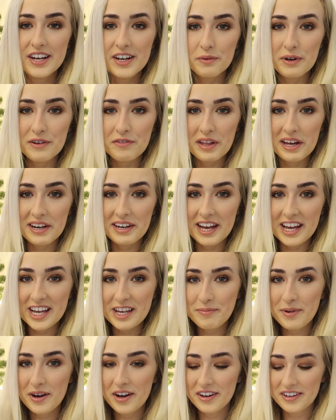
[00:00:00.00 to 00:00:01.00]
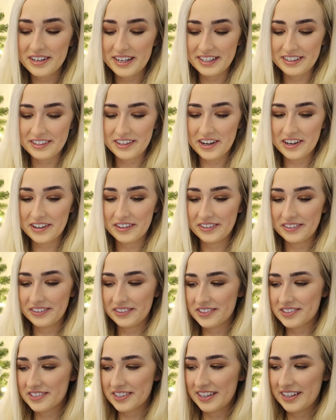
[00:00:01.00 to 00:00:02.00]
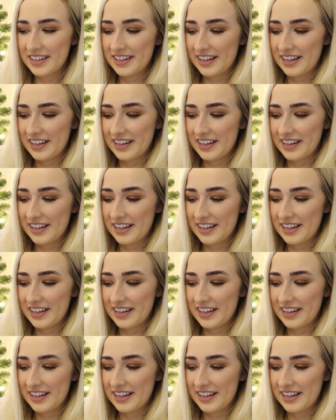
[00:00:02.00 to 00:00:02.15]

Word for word: with their name on in gold.